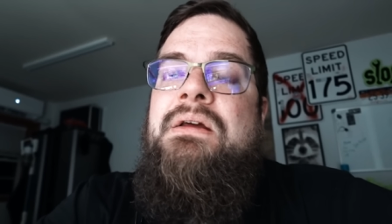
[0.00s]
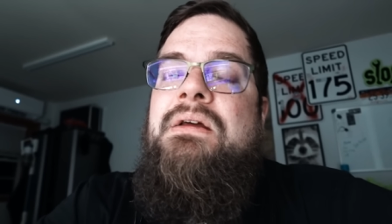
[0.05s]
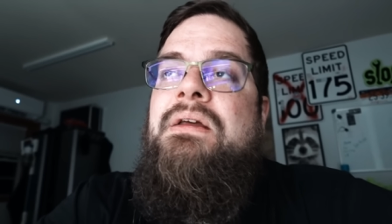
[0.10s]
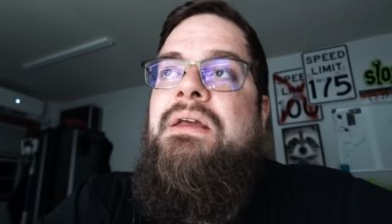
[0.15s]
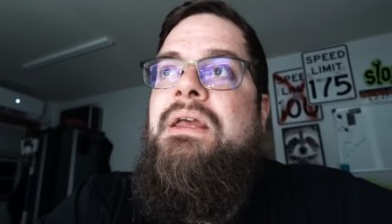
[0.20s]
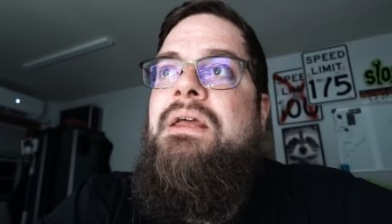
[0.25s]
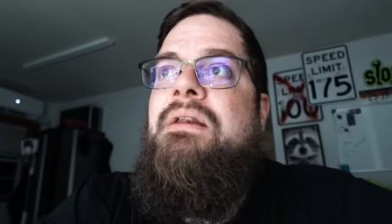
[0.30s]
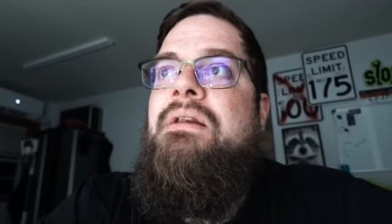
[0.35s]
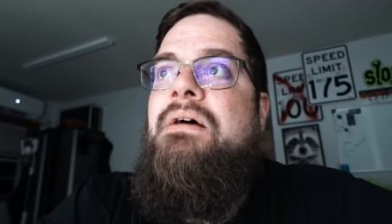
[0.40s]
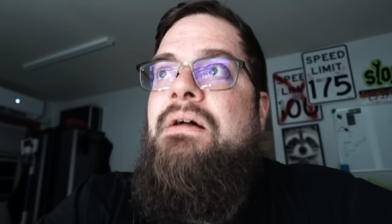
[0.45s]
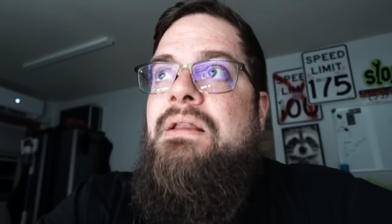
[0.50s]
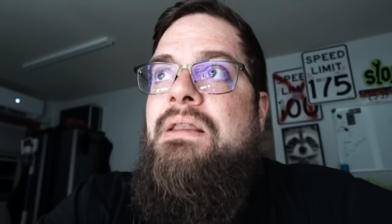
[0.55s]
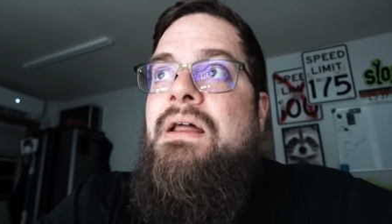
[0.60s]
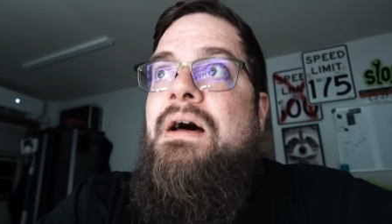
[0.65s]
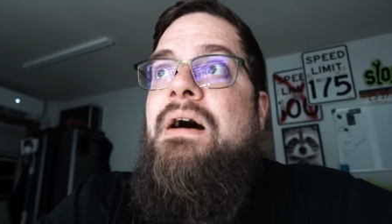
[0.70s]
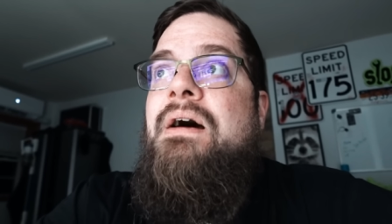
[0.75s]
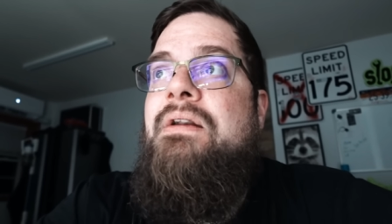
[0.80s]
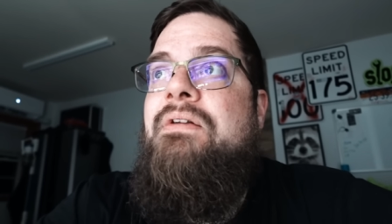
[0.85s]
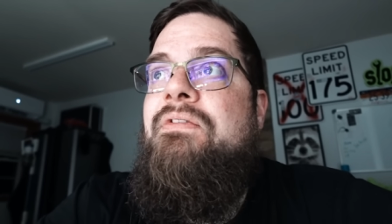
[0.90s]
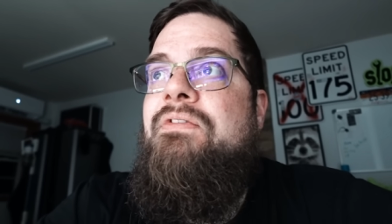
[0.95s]
and a
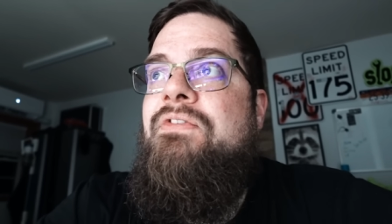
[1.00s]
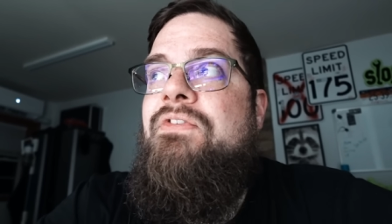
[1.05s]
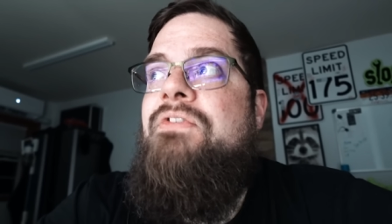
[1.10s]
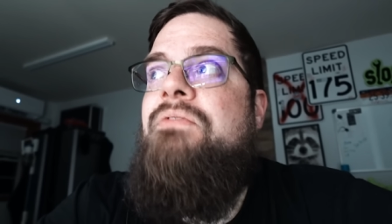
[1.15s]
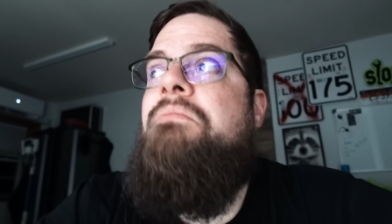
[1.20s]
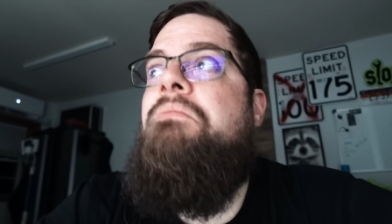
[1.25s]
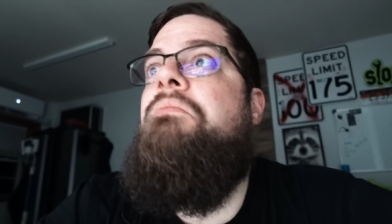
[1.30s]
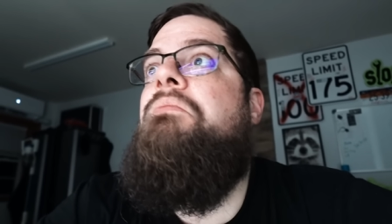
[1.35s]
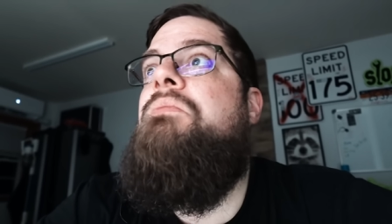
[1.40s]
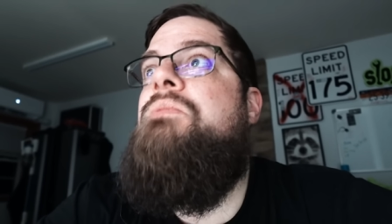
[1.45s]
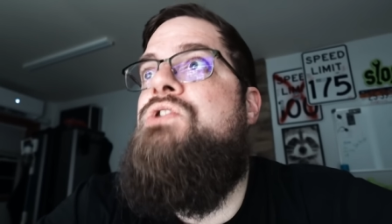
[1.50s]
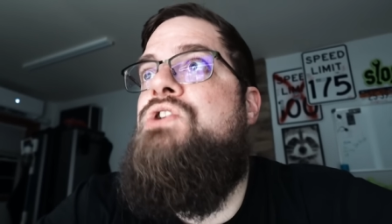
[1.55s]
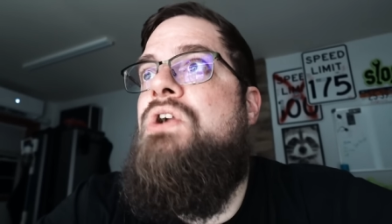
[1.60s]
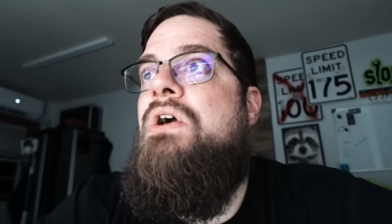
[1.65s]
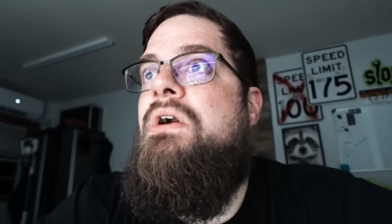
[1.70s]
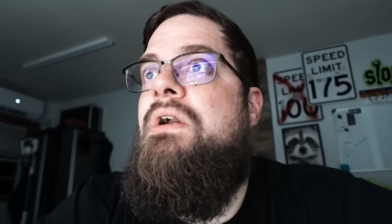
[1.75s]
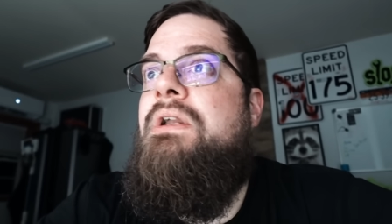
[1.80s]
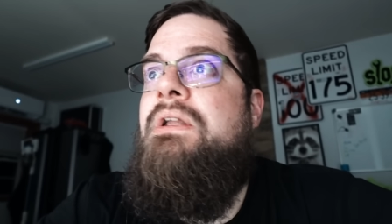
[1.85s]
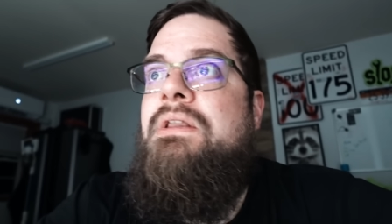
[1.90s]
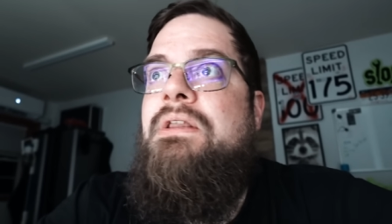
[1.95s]
lot of
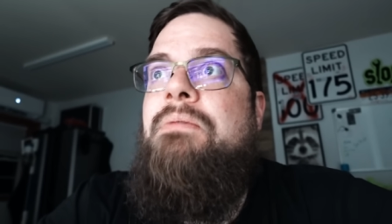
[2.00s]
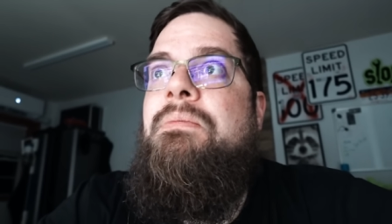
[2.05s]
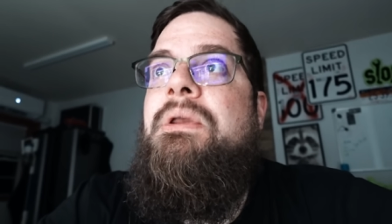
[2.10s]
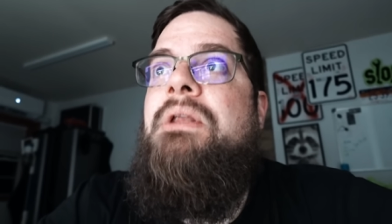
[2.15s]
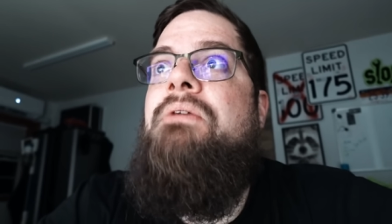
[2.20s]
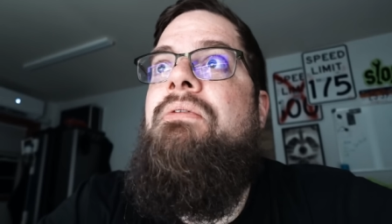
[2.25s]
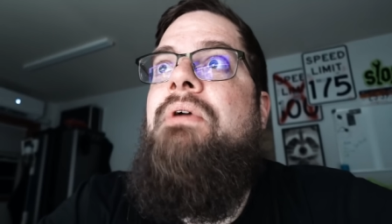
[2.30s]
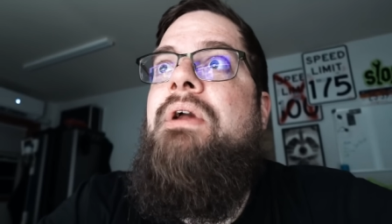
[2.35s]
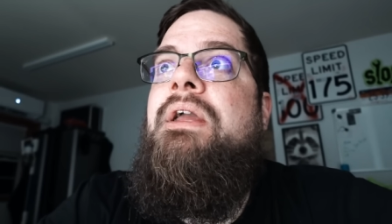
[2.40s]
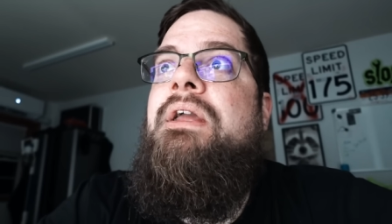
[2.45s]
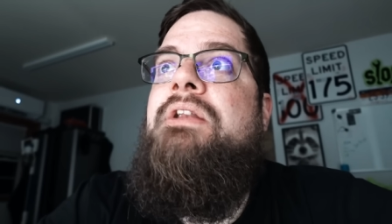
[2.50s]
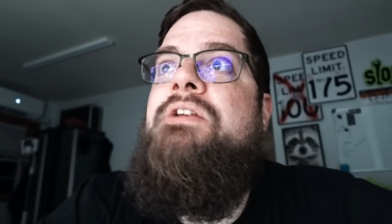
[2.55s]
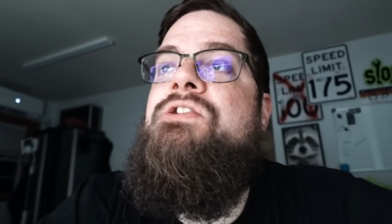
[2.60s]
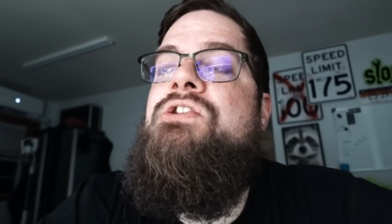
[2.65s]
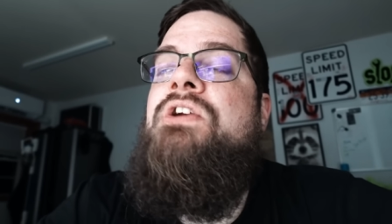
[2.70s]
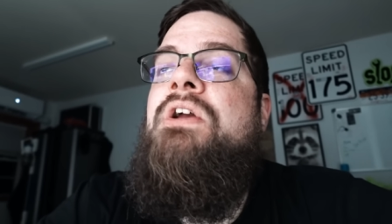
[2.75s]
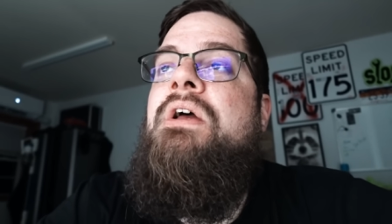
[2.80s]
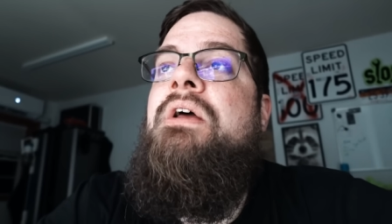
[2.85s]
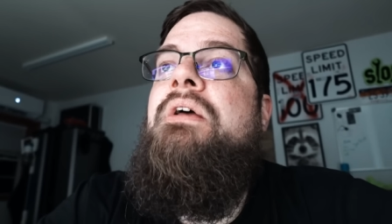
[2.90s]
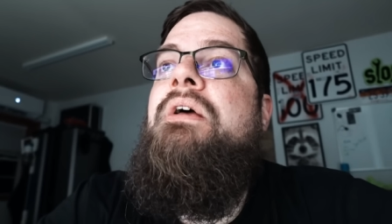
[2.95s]
chunk in the mid range.